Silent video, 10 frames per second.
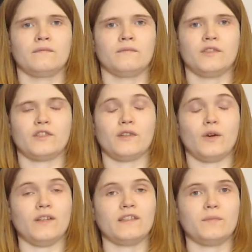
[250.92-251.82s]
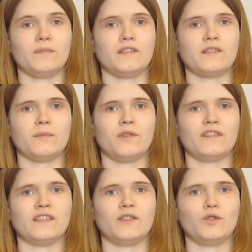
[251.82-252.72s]
So now let's build smaller
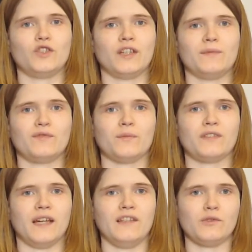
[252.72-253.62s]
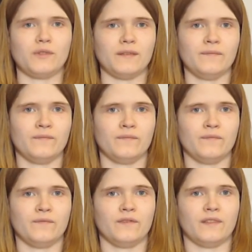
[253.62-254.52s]
tetrad shapes from the A string
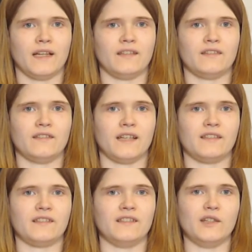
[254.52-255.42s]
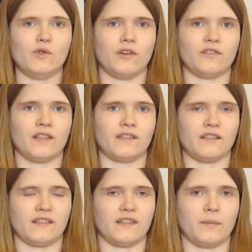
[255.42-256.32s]
and take the D chord as an
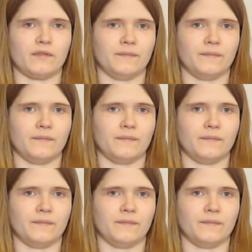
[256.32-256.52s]
example.